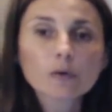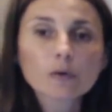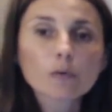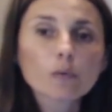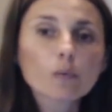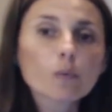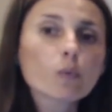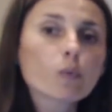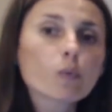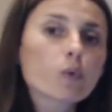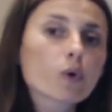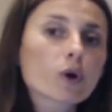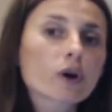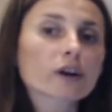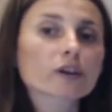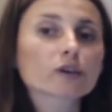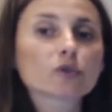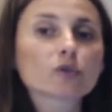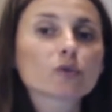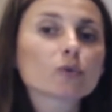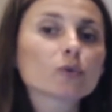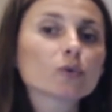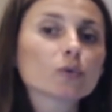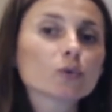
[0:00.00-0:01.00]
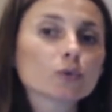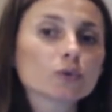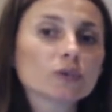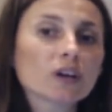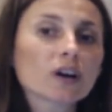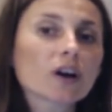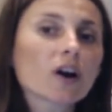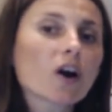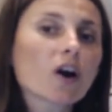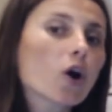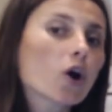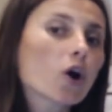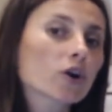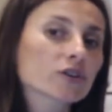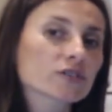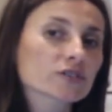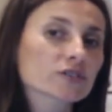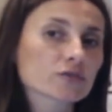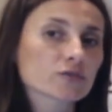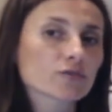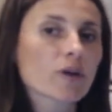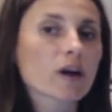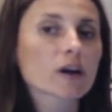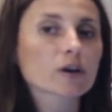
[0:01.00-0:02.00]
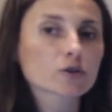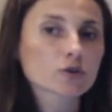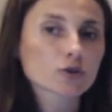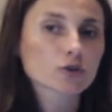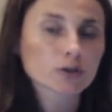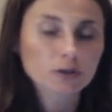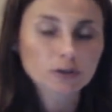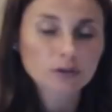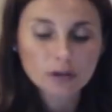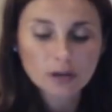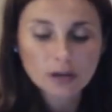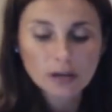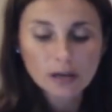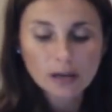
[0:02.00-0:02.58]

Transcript: work through the heart structure.